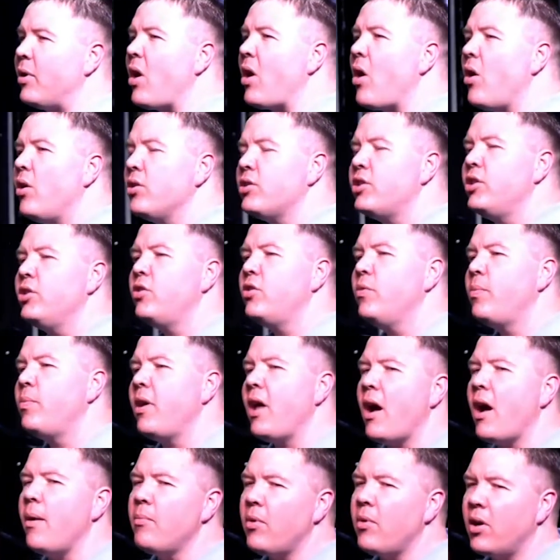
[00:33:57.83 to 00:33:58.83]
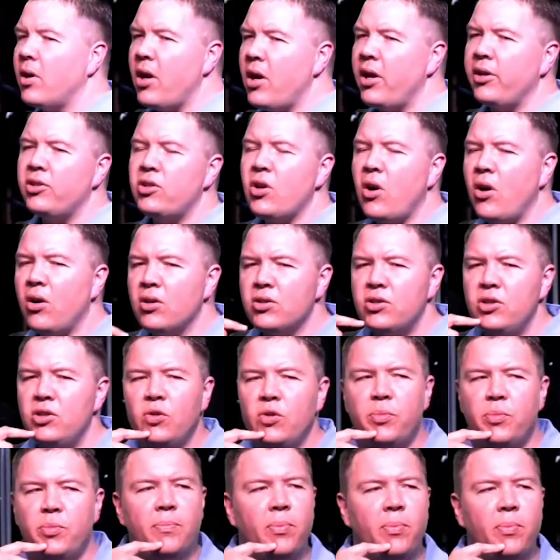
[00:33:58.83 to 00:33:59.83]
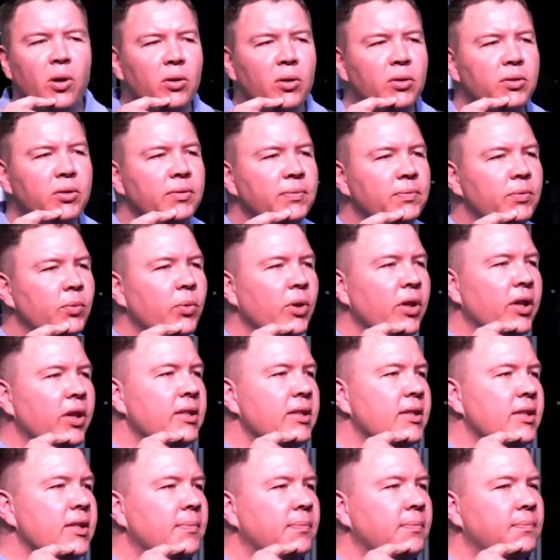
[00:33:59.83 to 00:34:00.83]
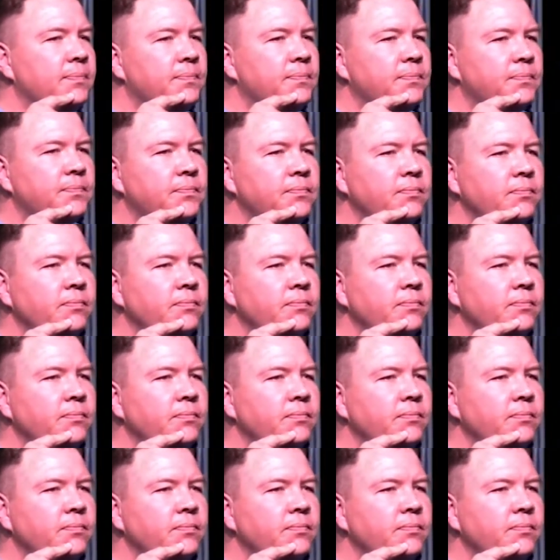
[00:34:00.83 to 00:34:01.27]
And I'm going to ask you to be bold with this.